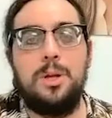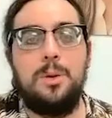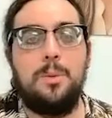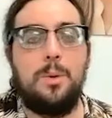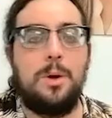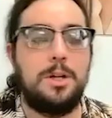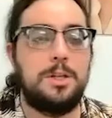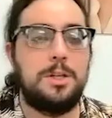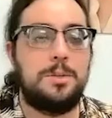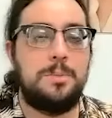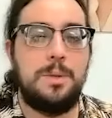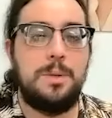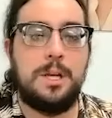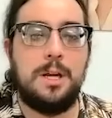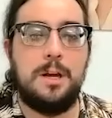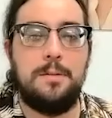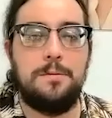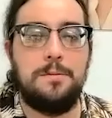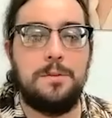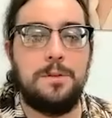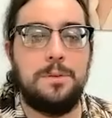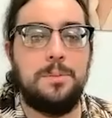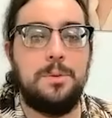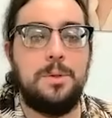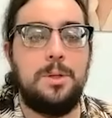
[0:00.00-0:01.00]
They want it to be
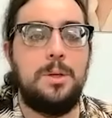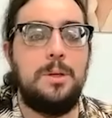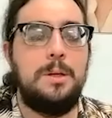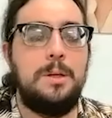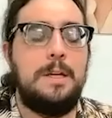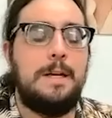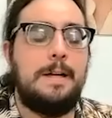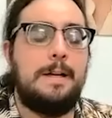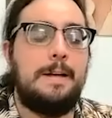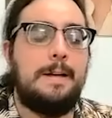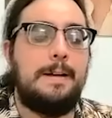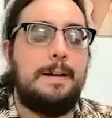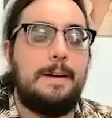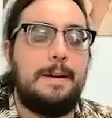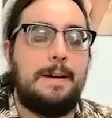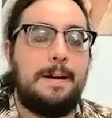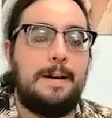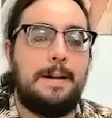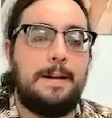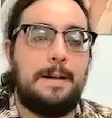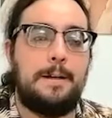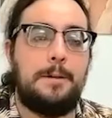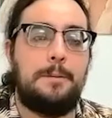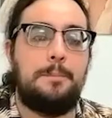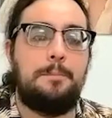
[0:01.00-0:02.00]
comfortable
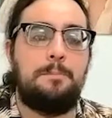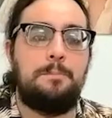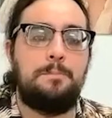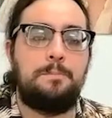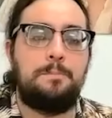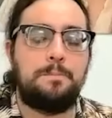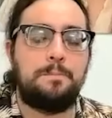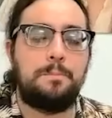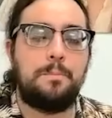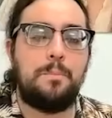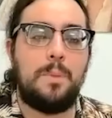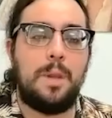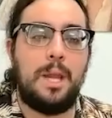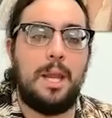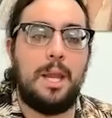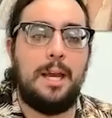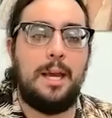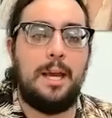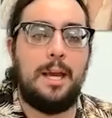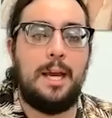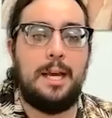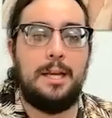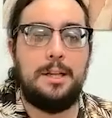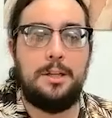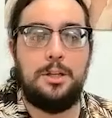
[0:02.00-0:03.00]
um,
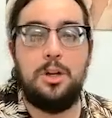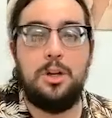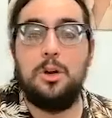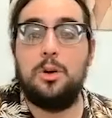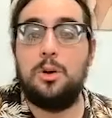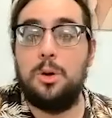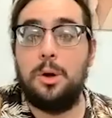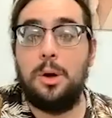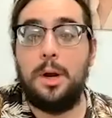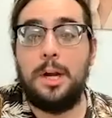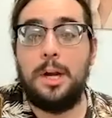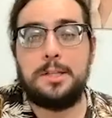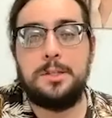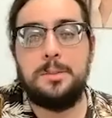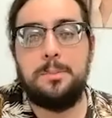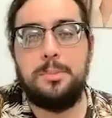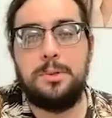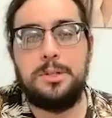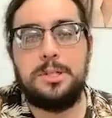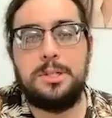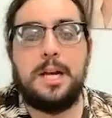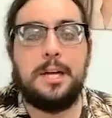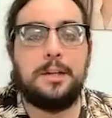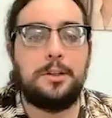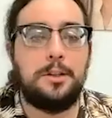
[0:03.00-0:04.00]
and, and, you know, correct and
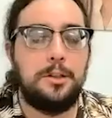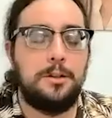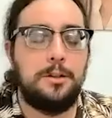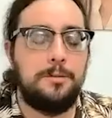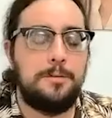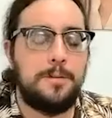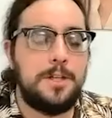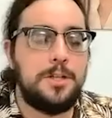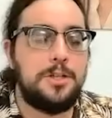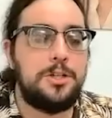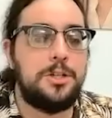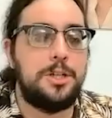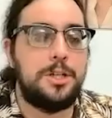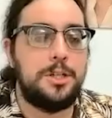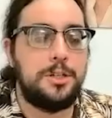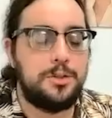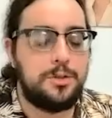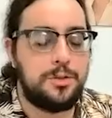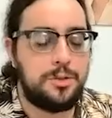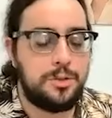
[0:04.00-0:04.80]
protect their vision.